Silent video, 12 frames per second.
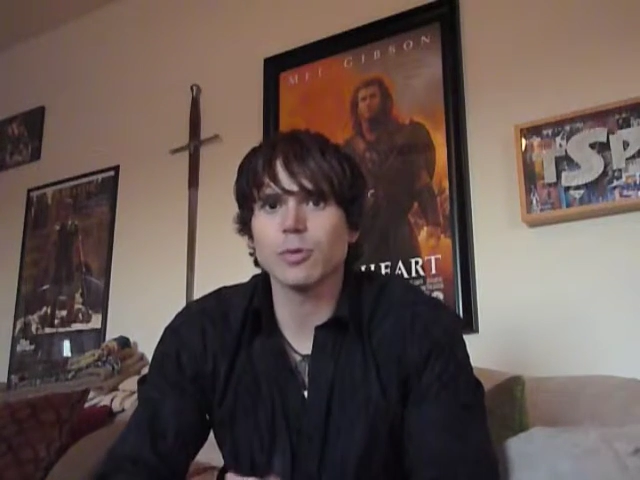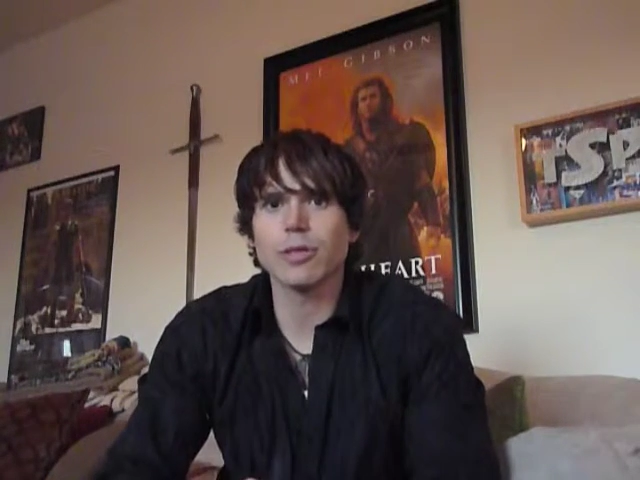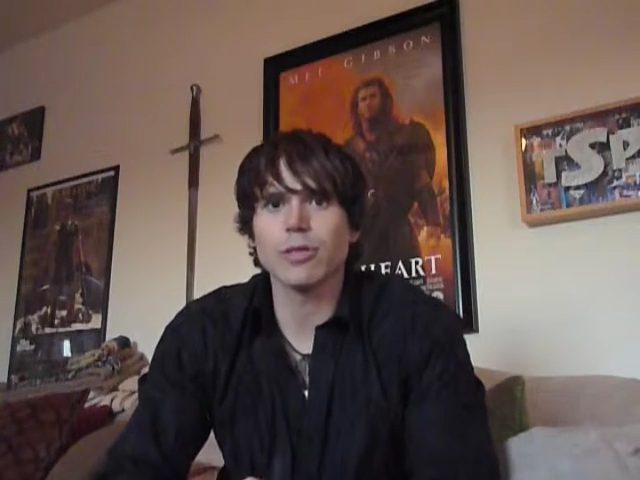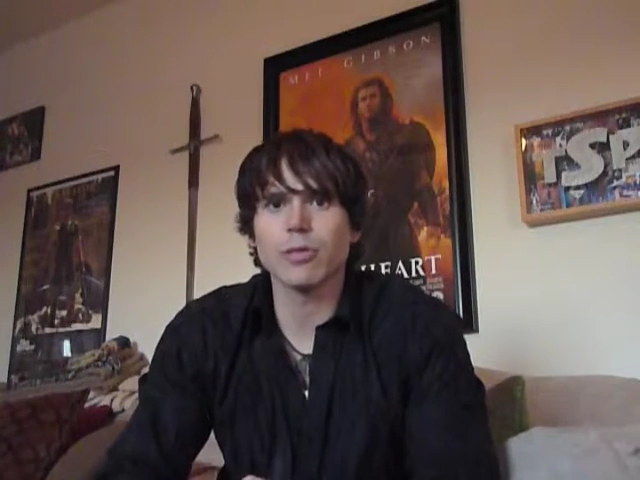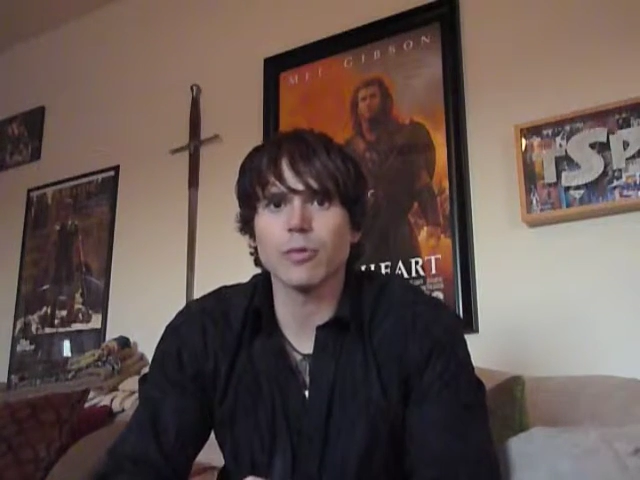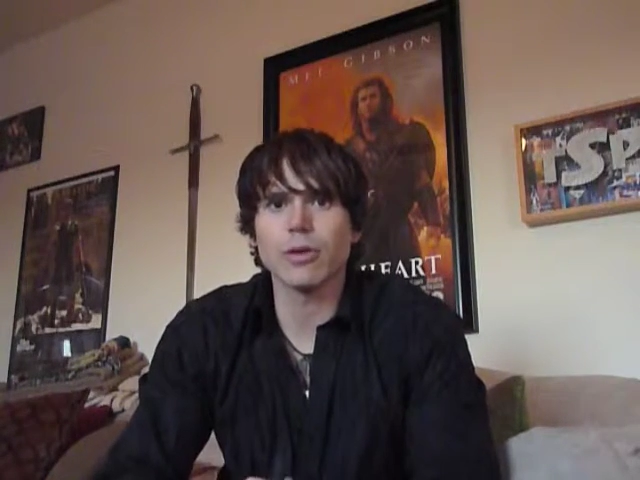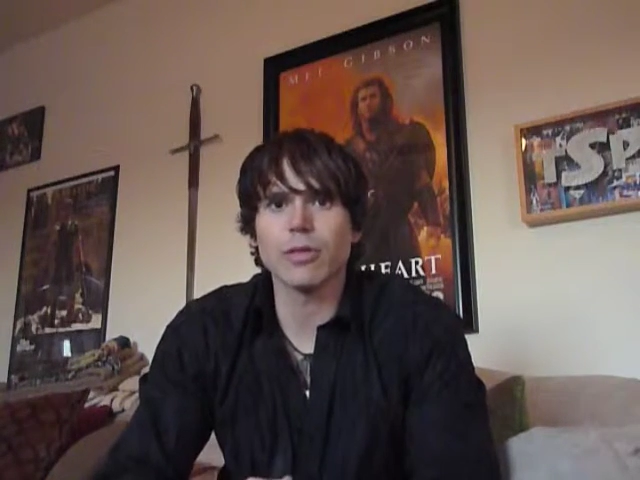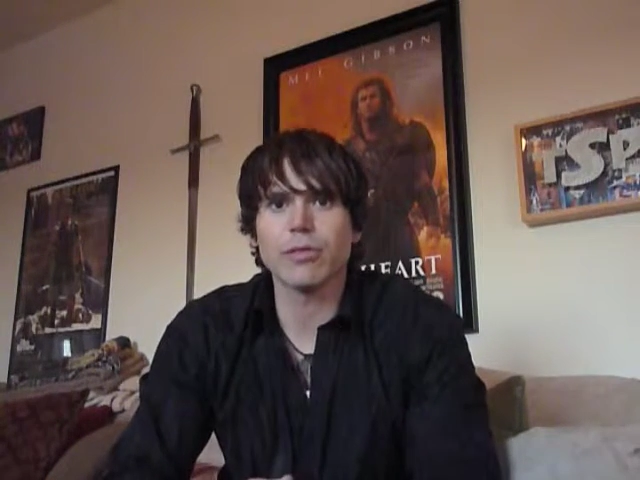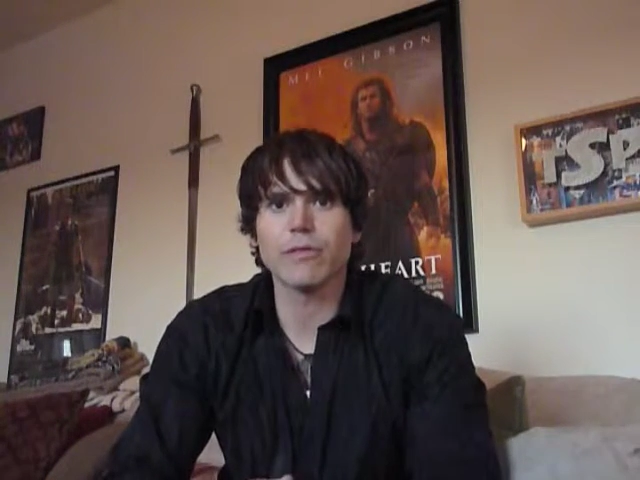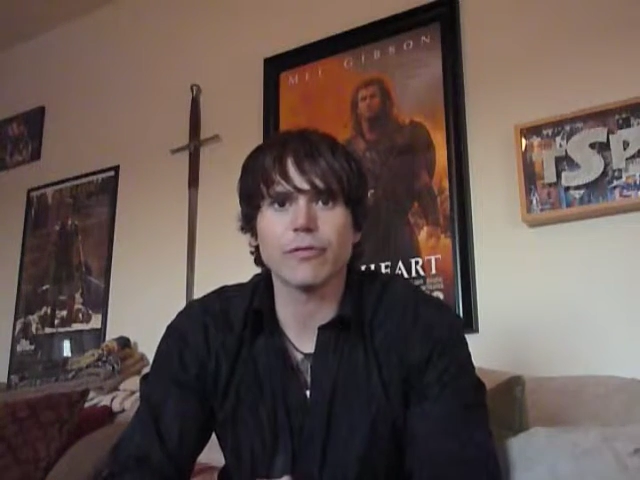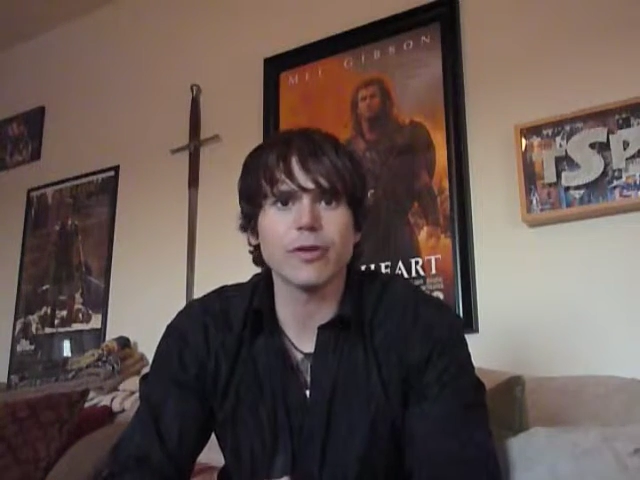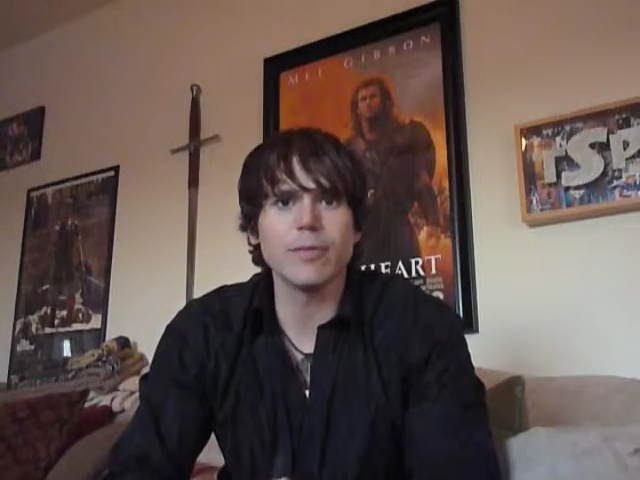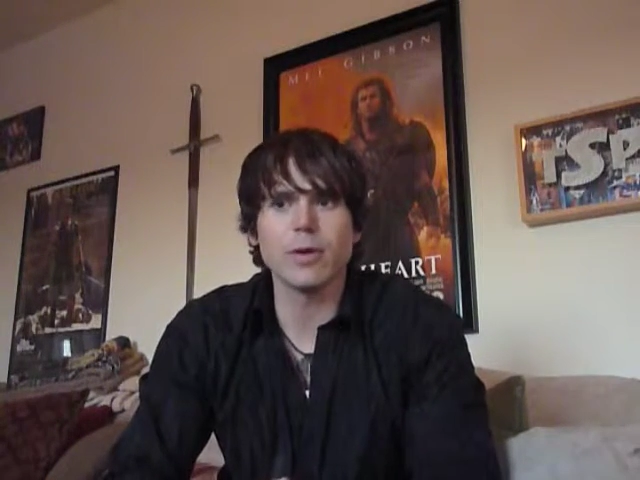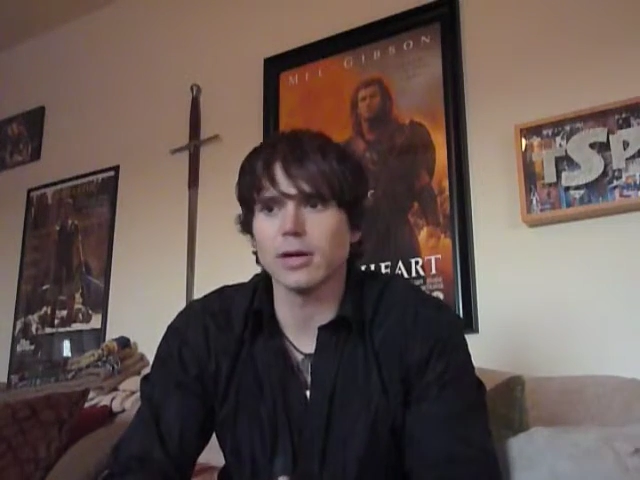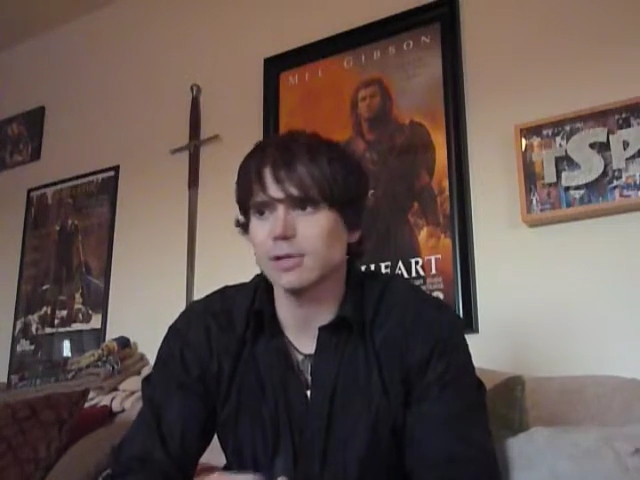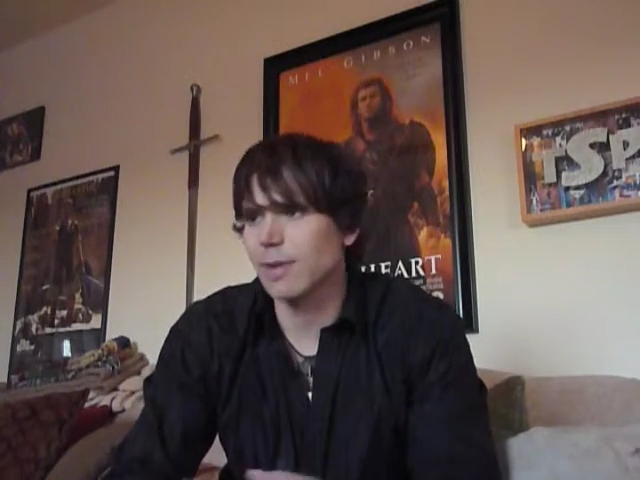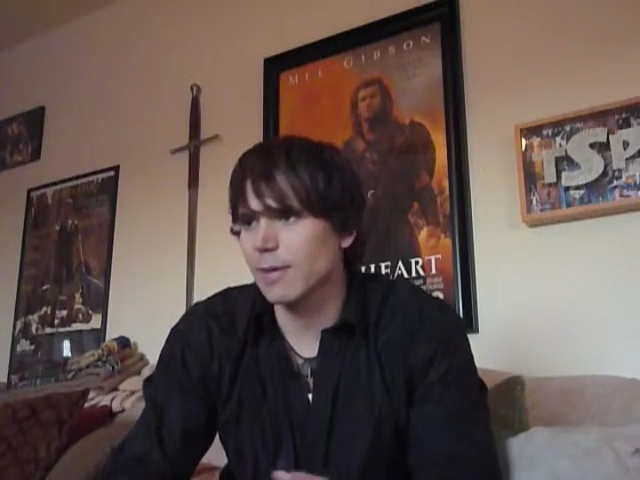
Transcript: with free books.